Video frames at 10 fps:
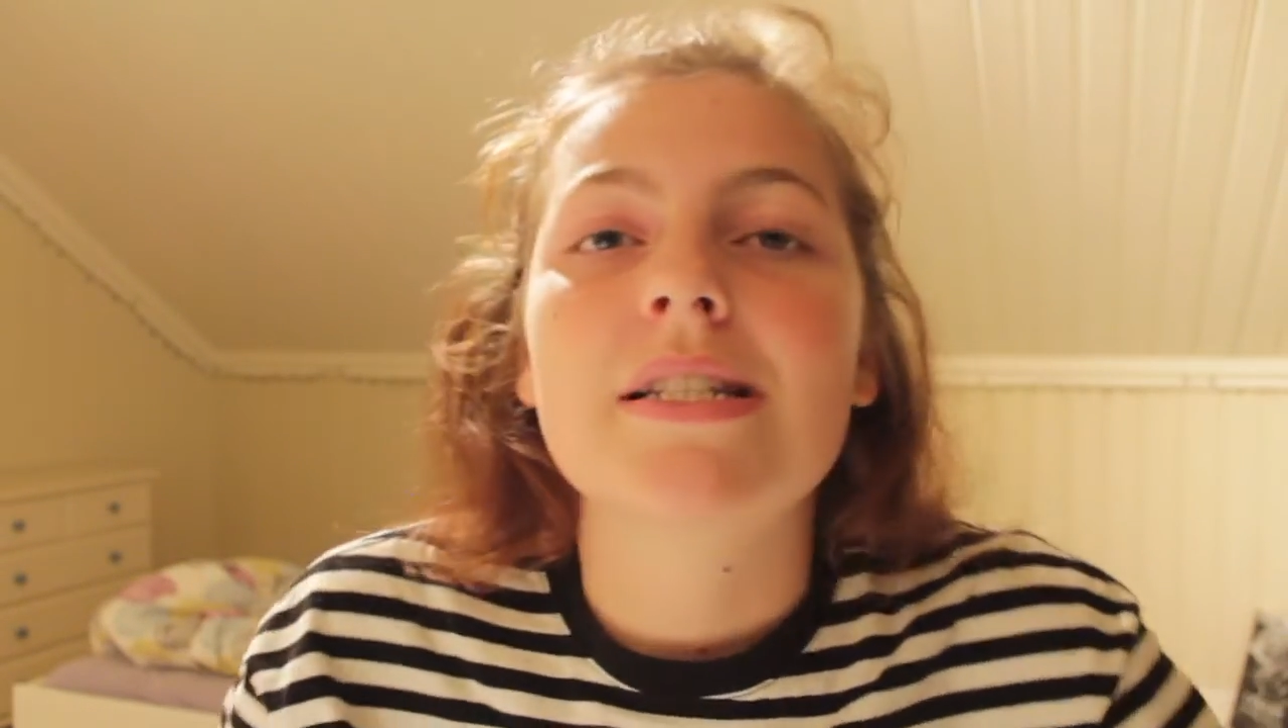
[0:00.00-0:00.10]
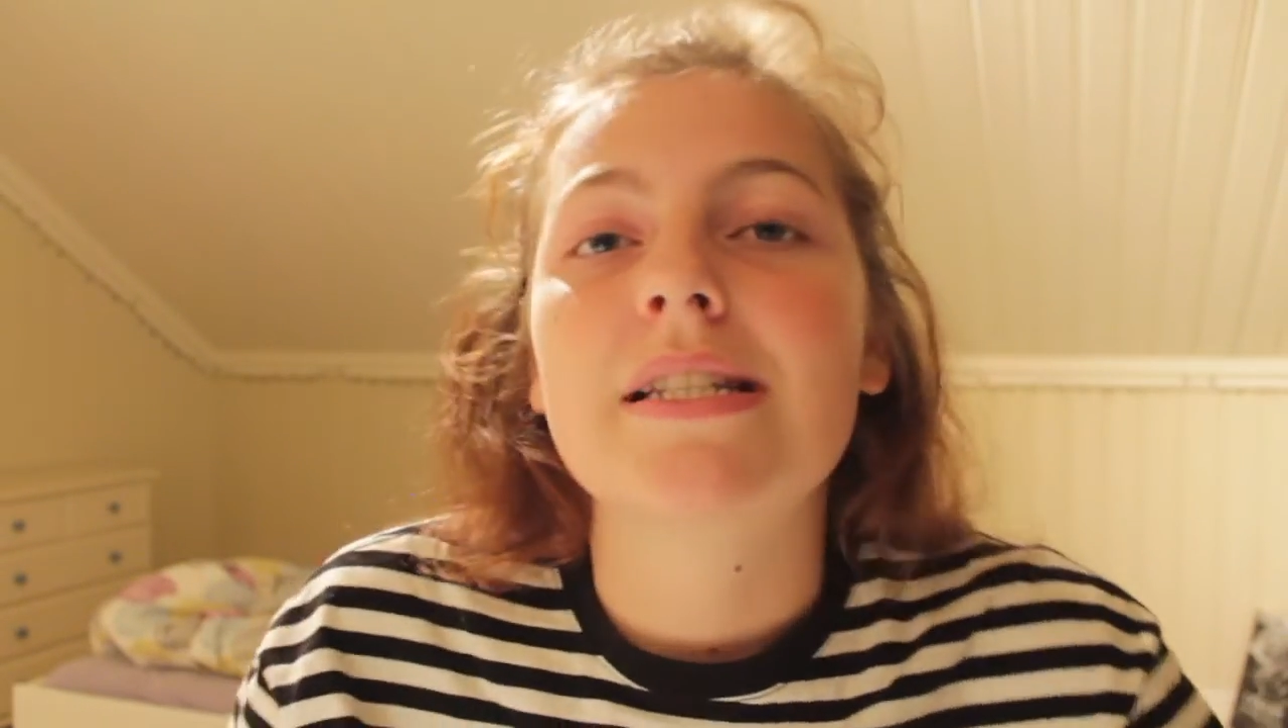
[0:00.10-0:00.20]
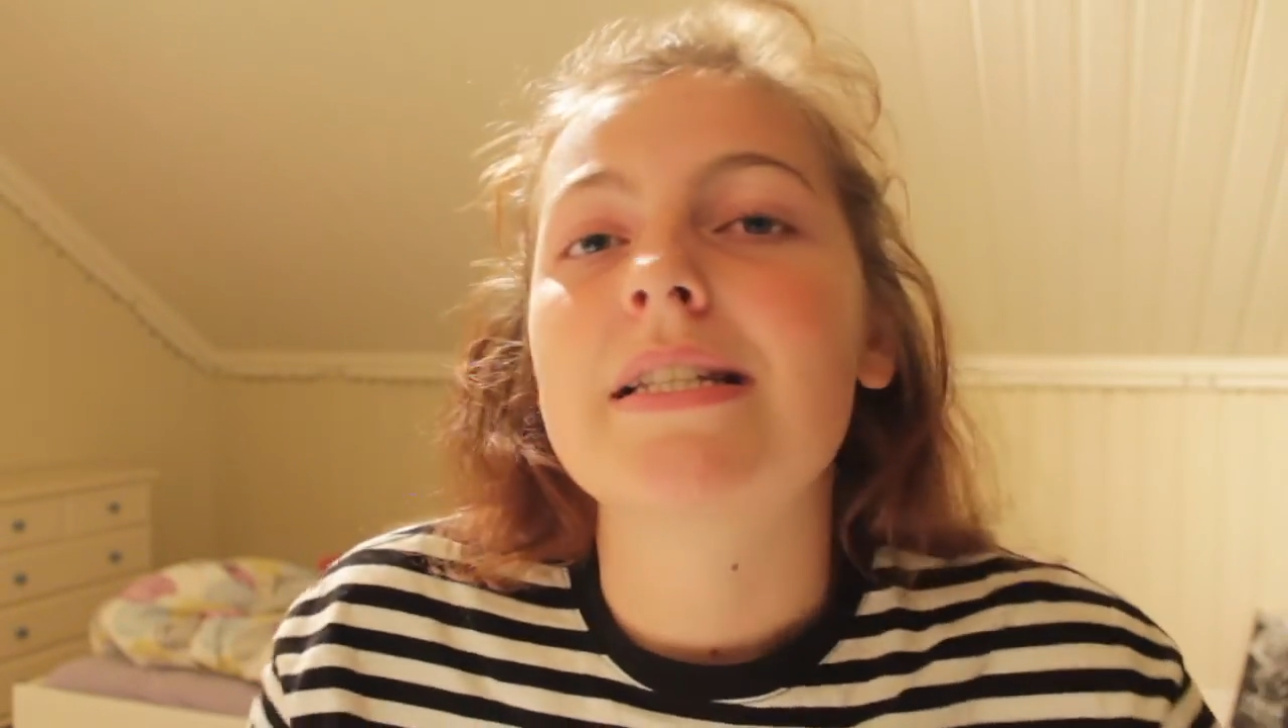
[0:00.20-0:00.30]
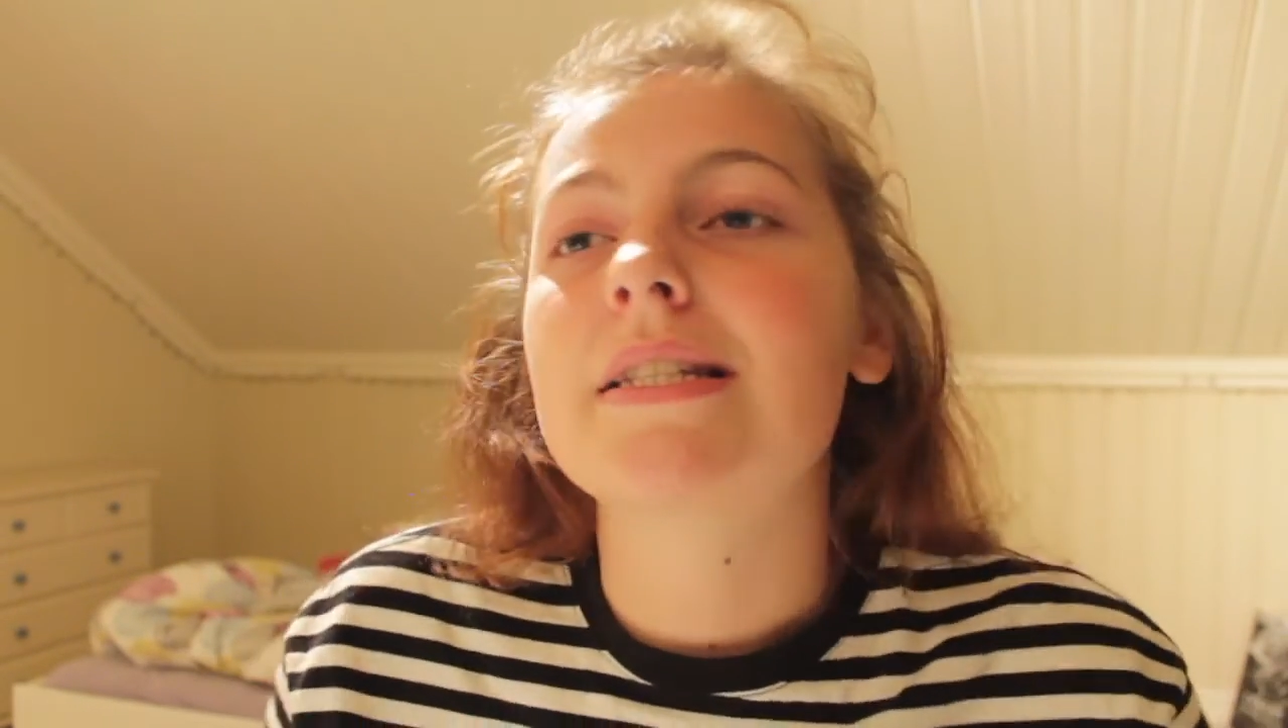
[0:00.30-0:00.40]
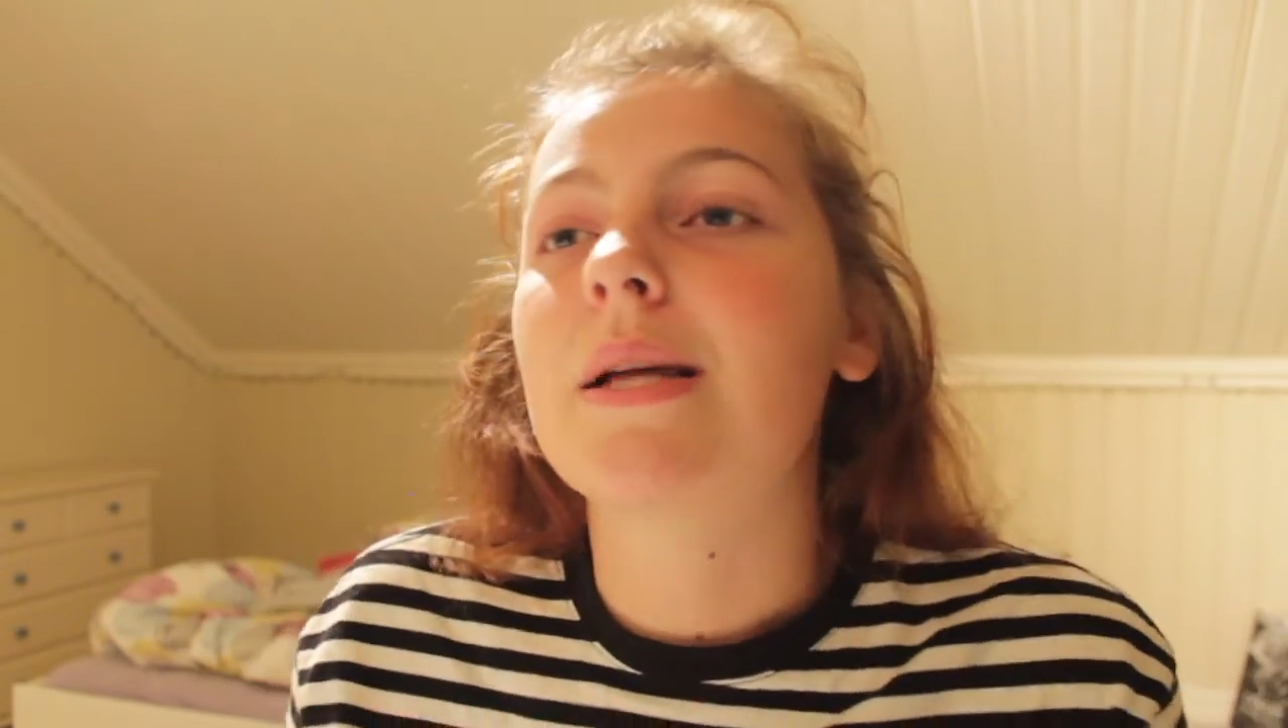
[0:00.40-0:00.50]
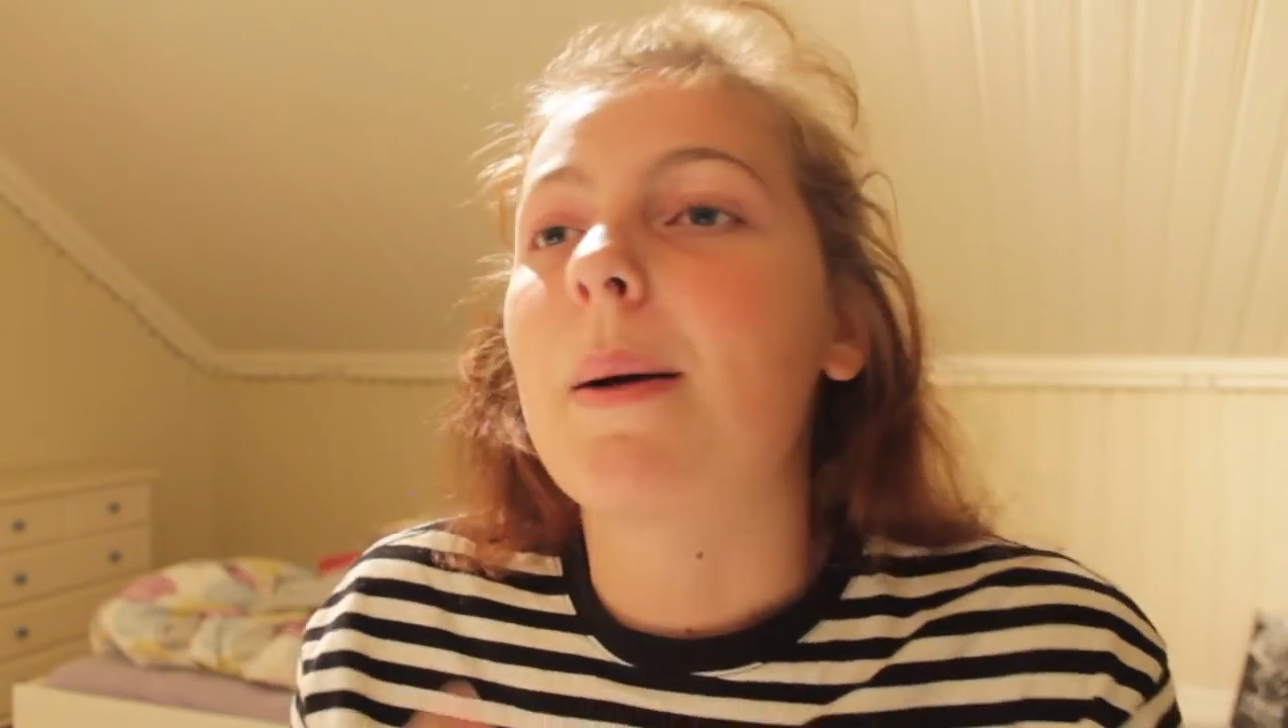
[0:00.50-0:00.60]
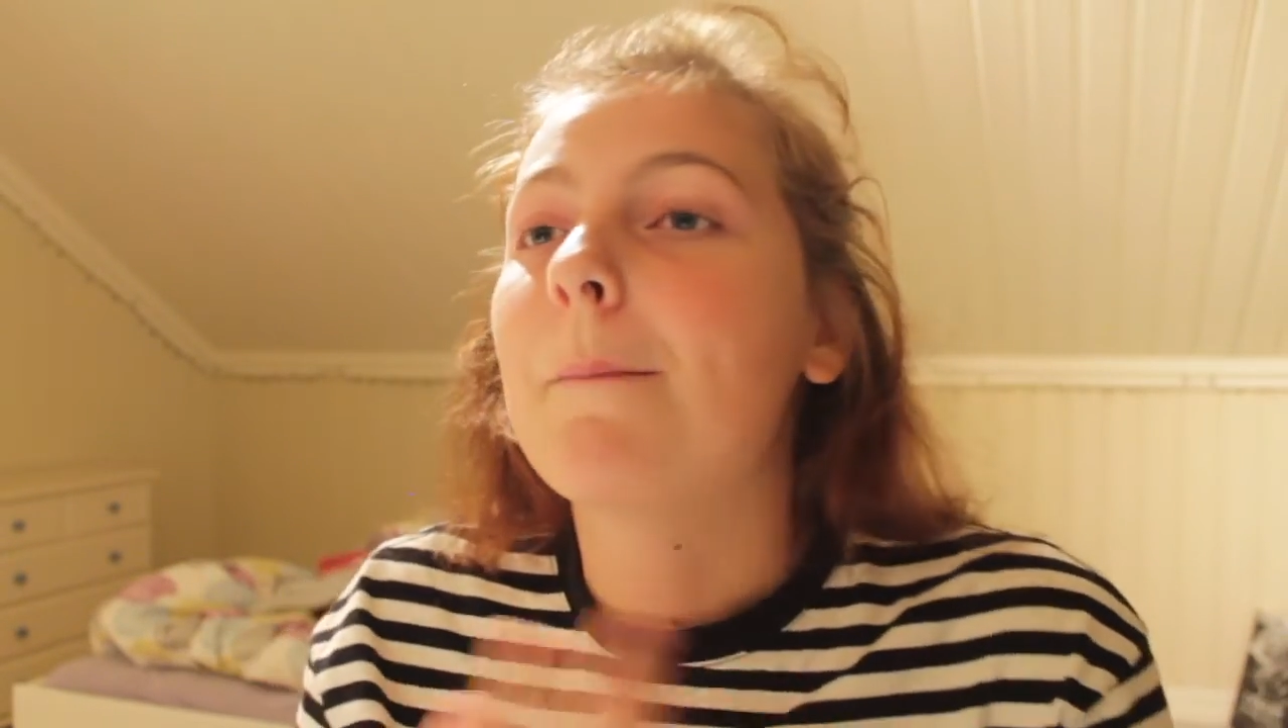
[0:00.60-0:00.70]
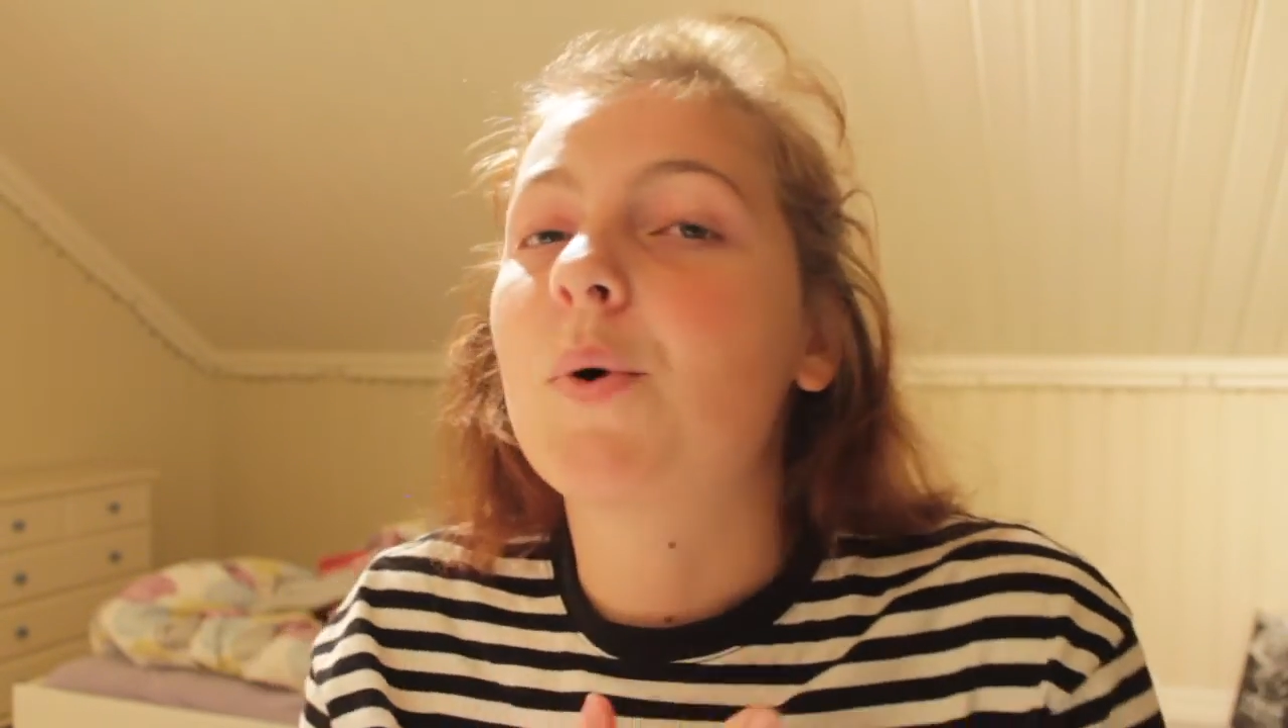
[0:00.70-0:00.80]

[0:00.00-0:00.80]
to see some